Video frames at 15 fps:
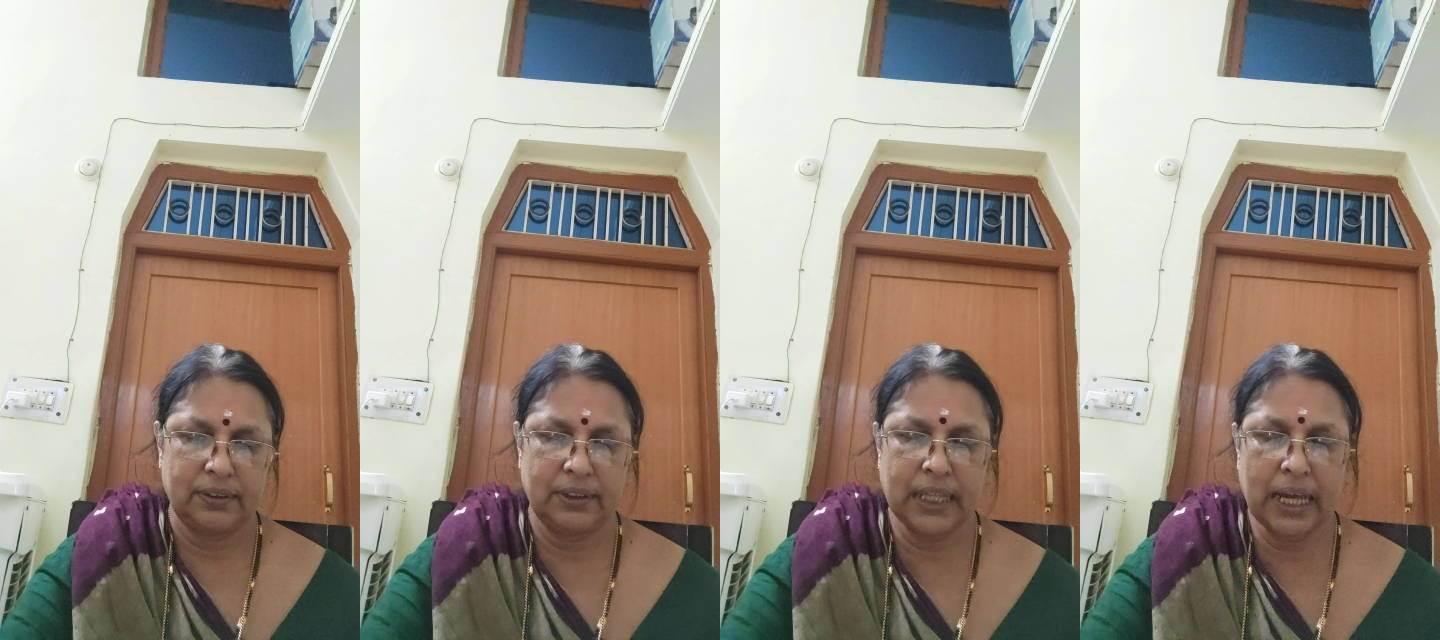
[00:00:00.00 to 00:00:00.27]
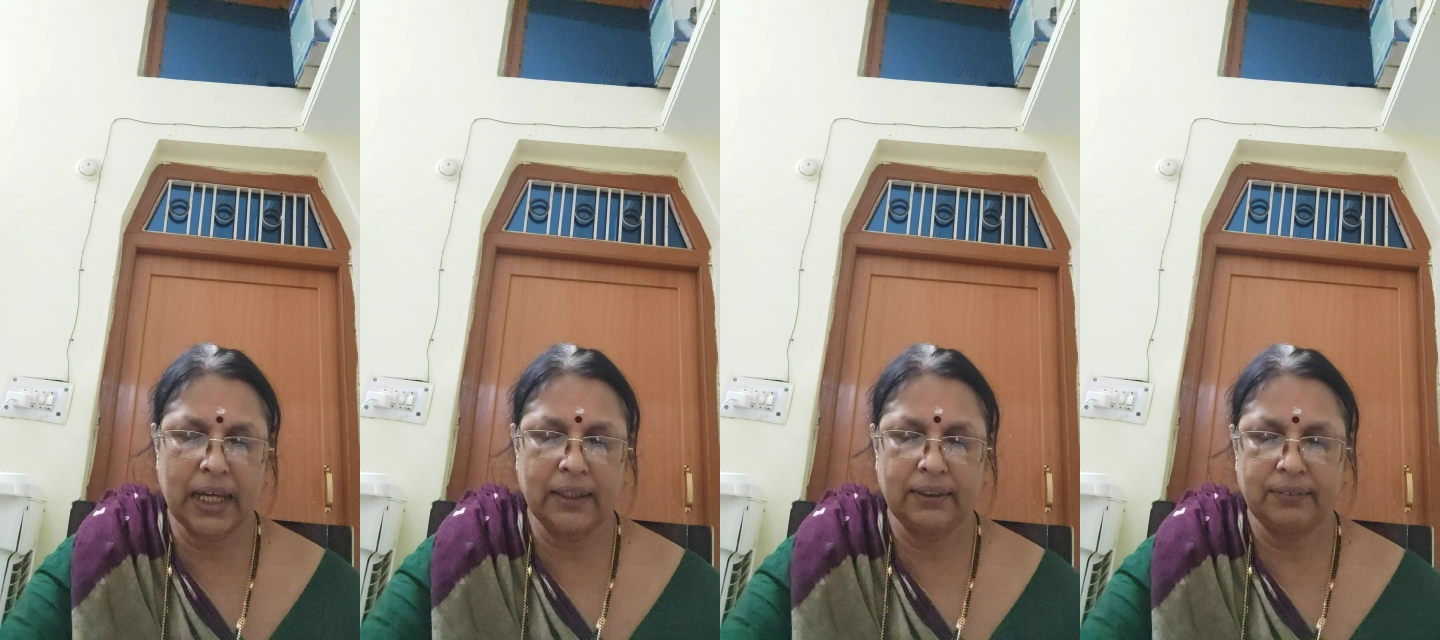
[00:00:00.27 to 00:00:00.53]

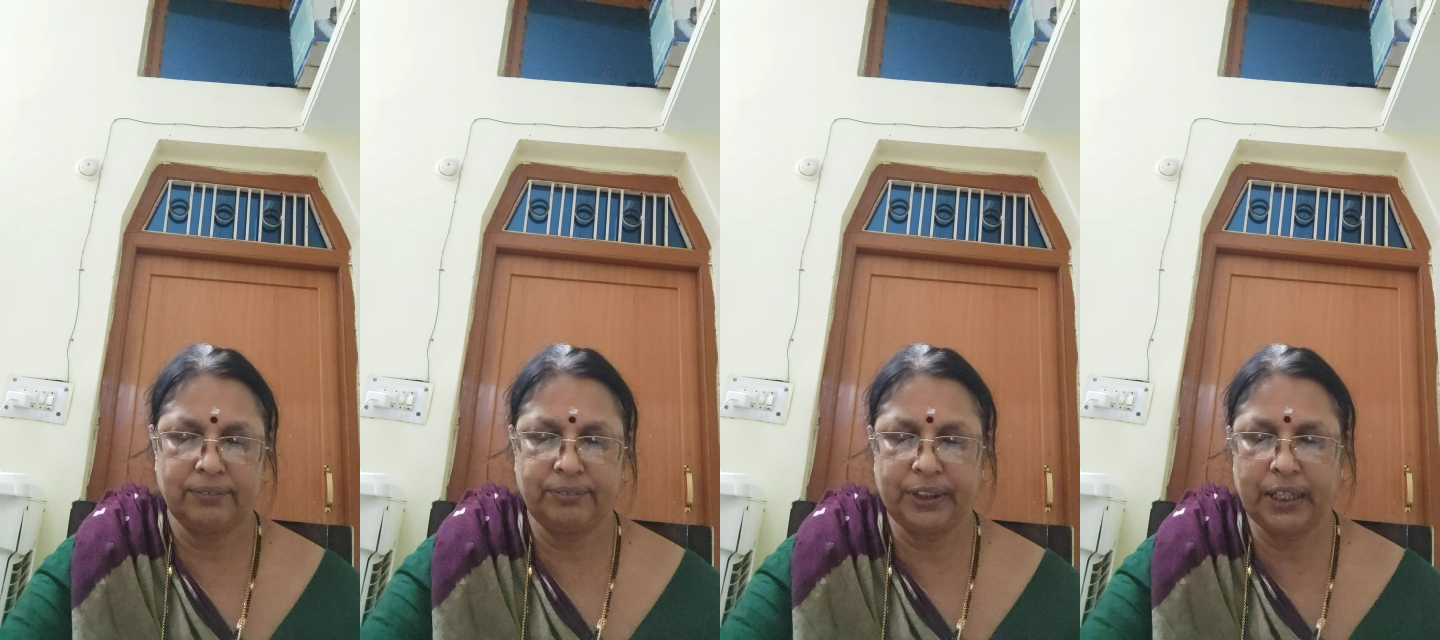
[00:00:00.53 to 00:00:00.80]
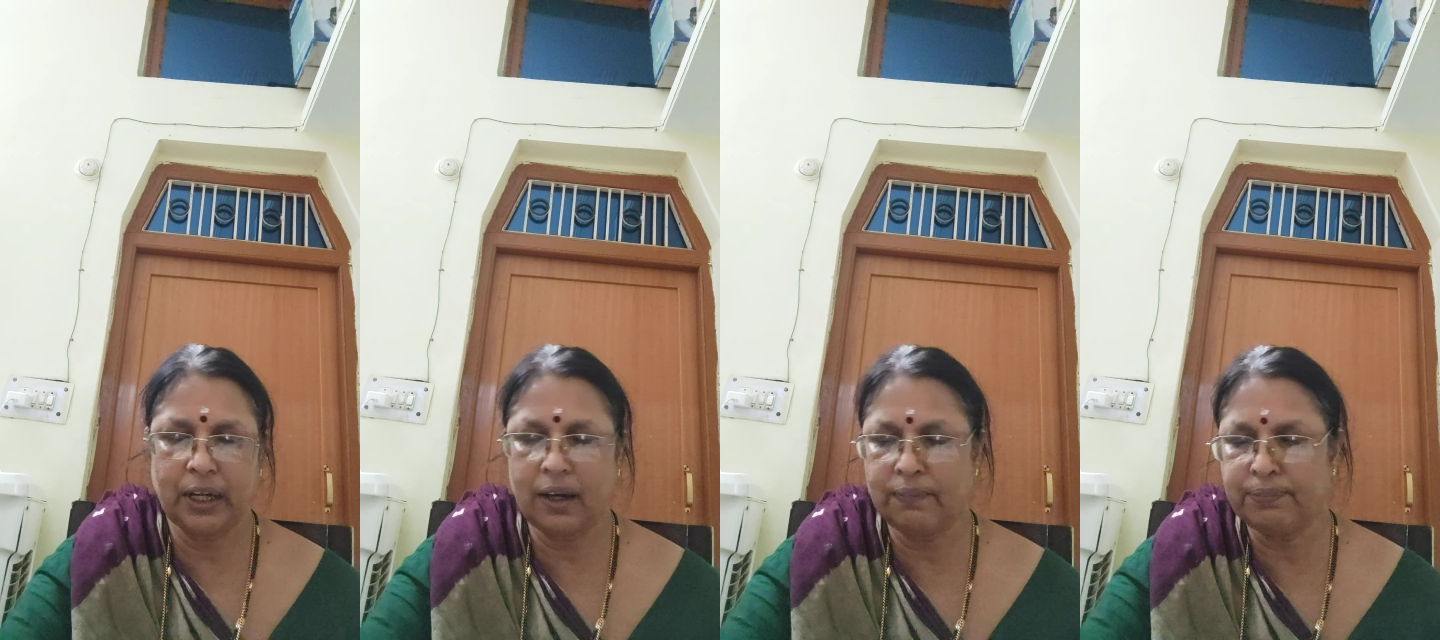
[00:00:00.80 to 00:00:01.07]
than
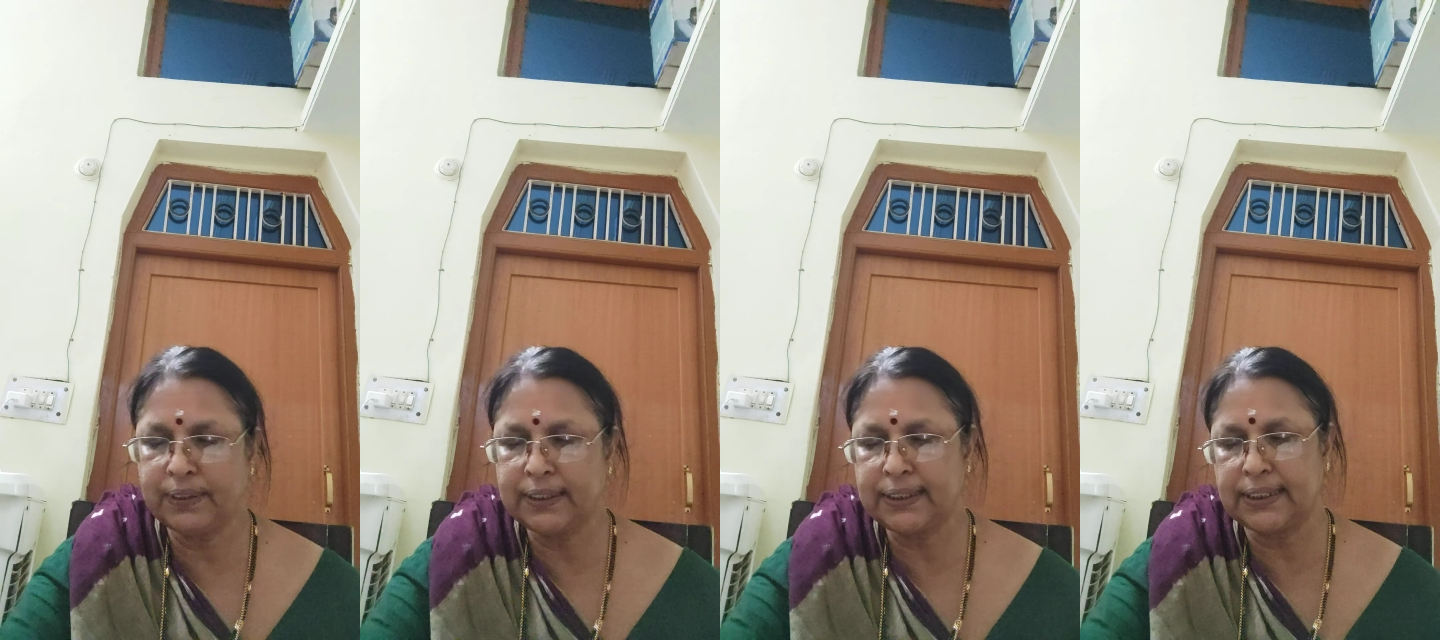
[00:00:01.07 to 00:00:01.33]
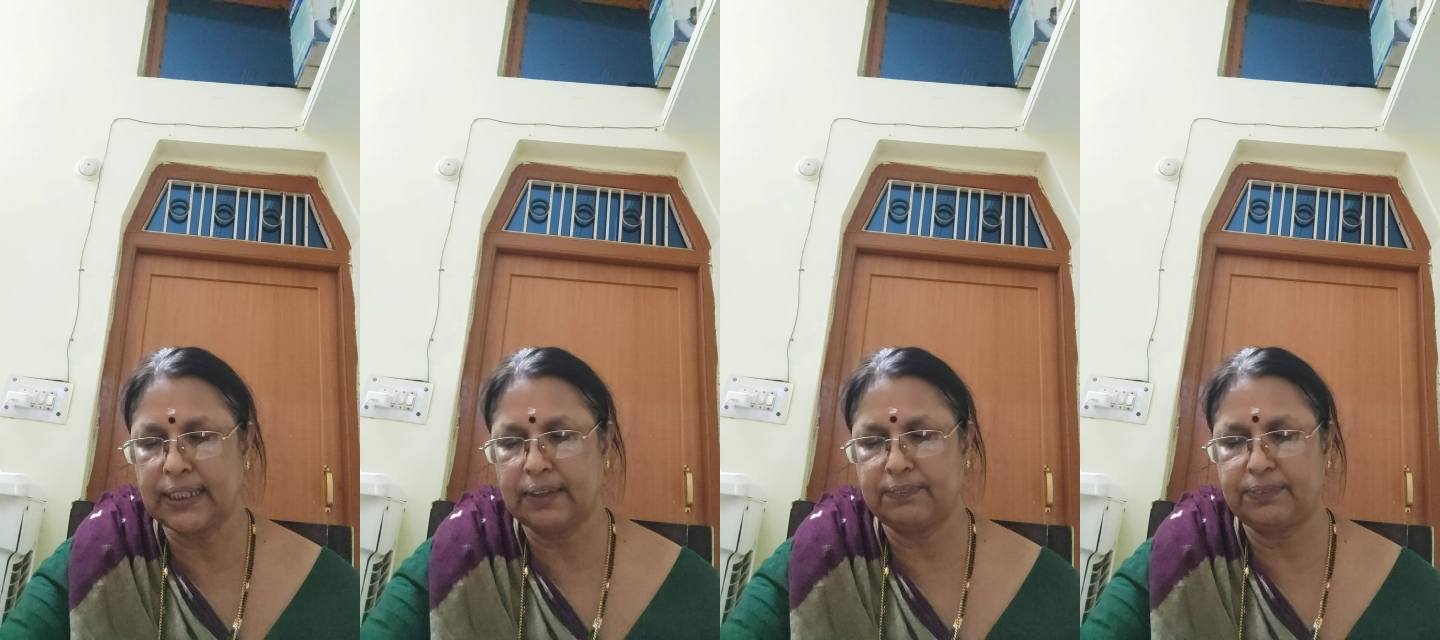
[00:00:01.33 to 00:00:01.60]
we
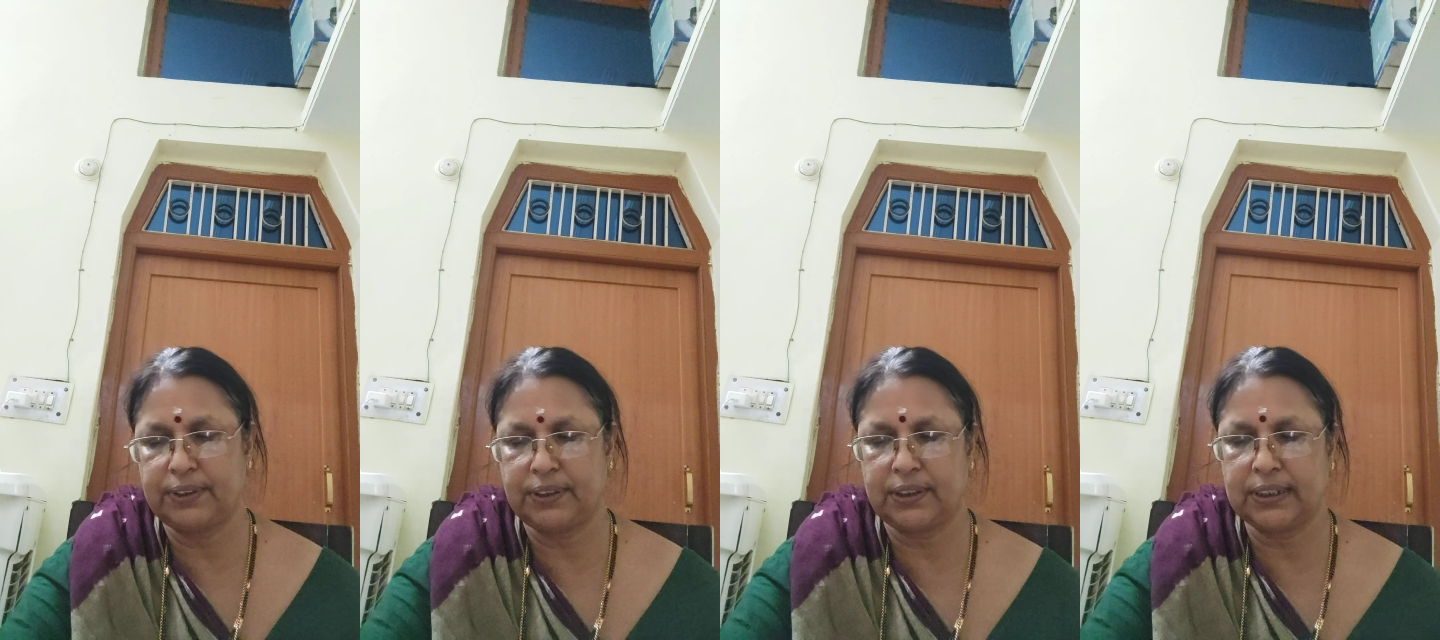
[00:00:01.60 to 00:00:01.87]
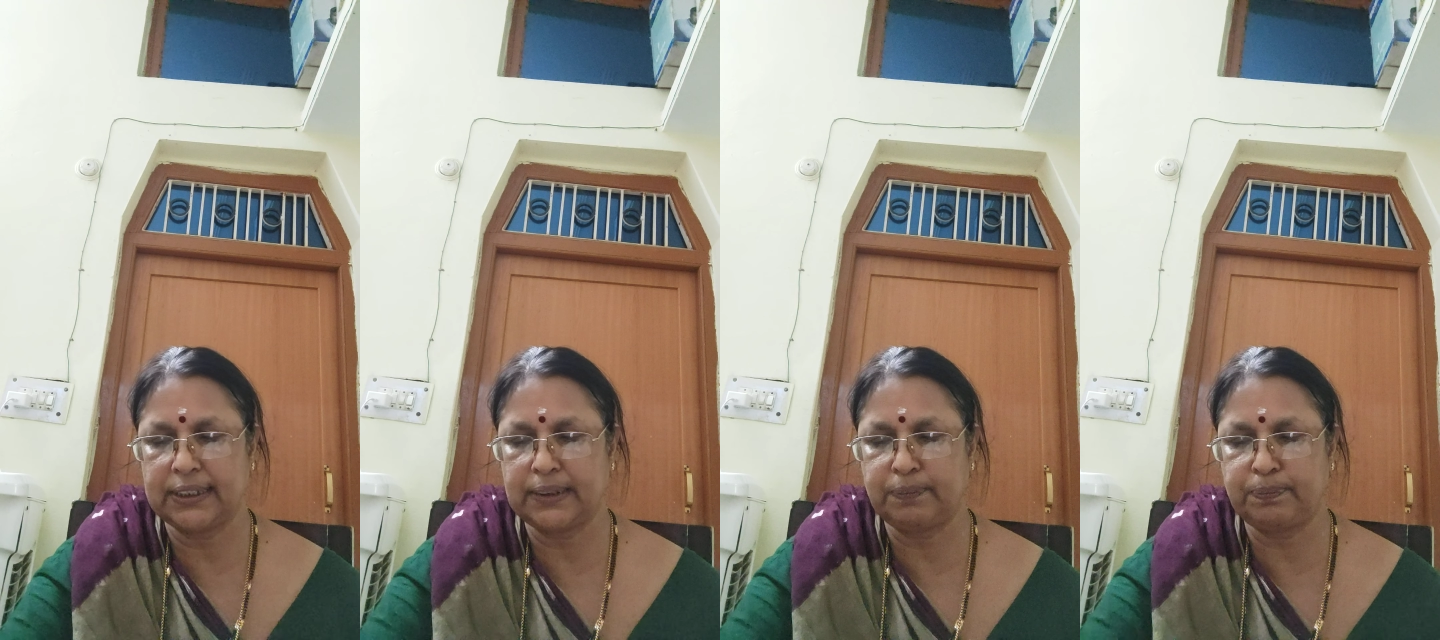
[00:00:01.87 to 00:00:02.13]
ourselves
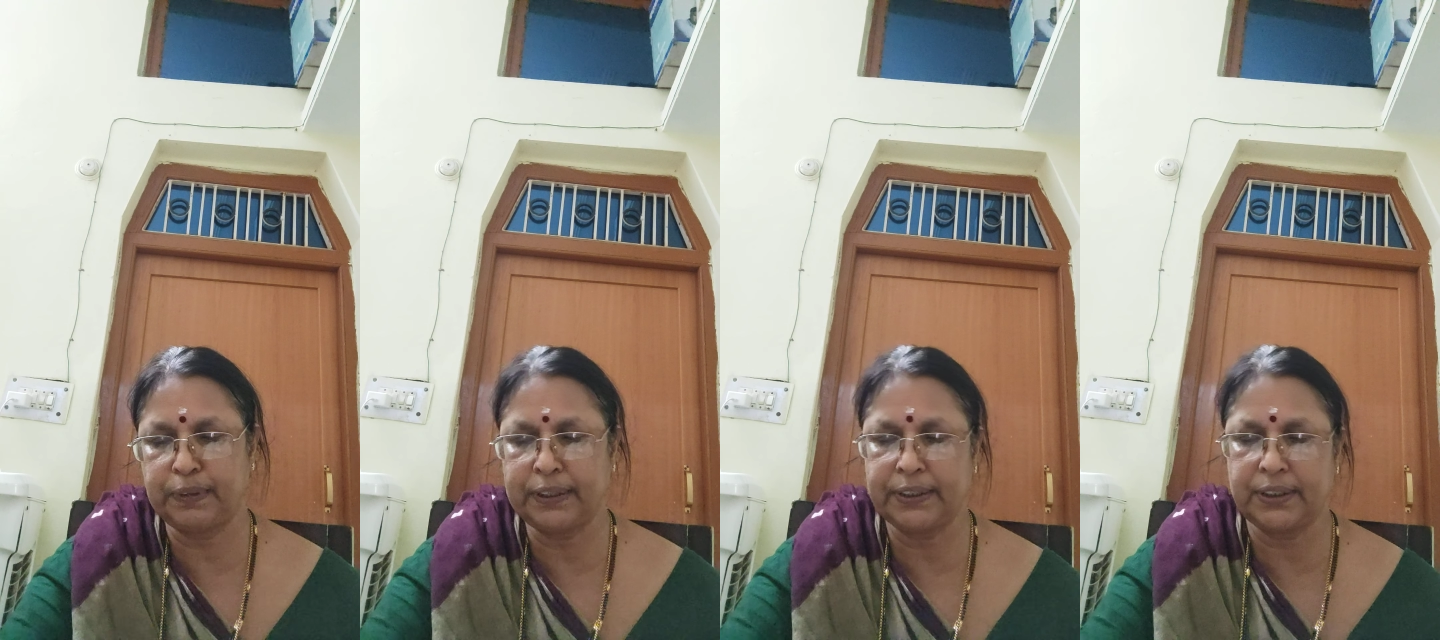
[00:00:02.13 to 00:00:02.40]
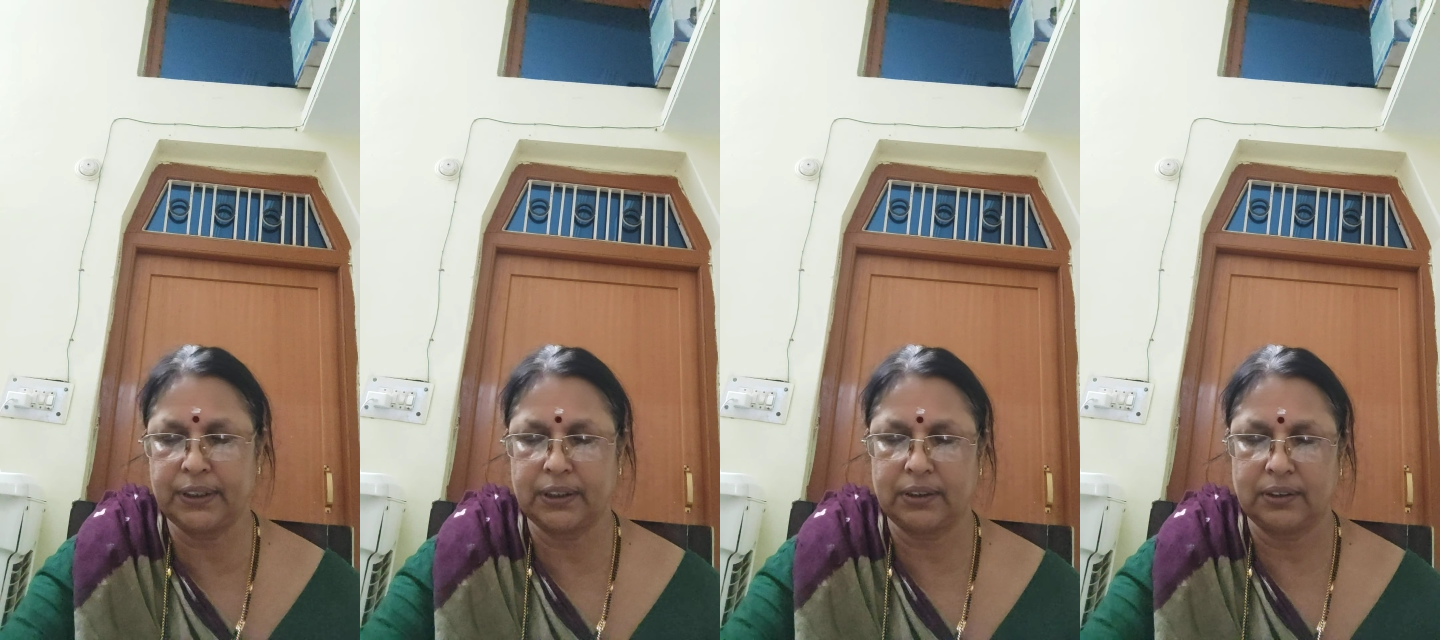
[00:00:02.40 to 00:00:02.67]

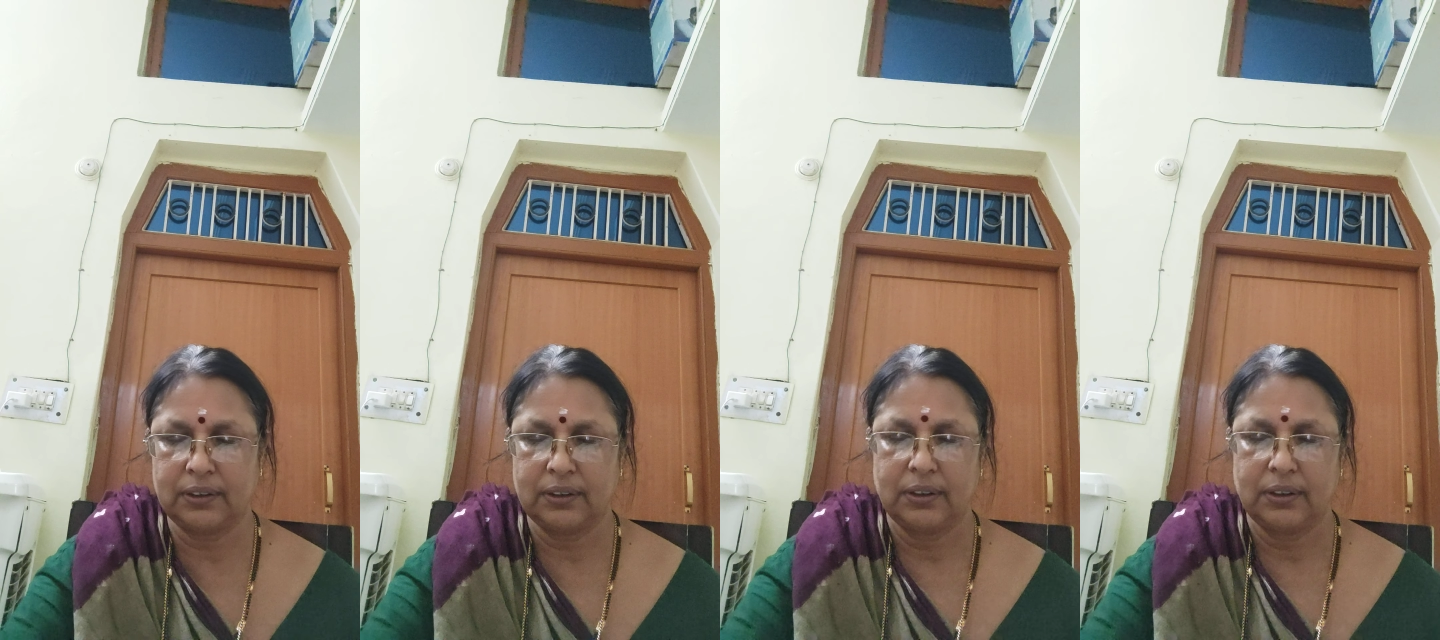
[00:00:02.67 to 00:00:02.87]
suspected,